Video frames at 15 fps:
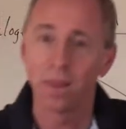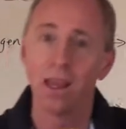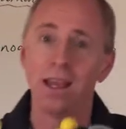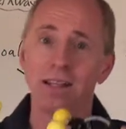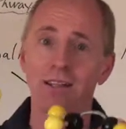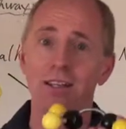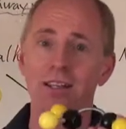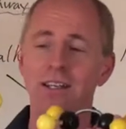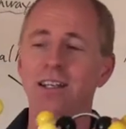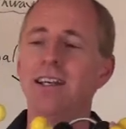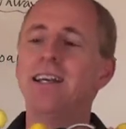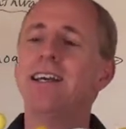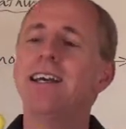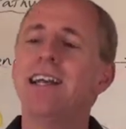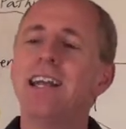Hey, look,
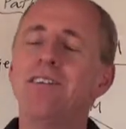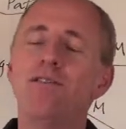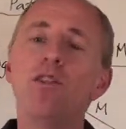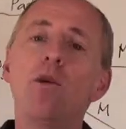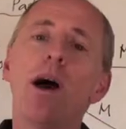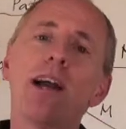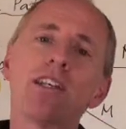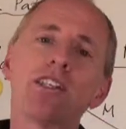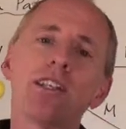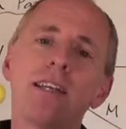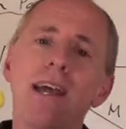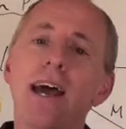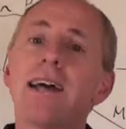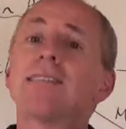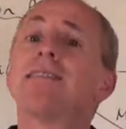if you actually
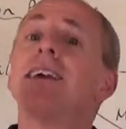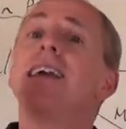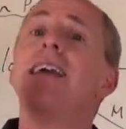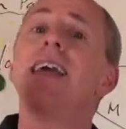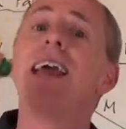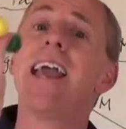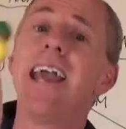had, say,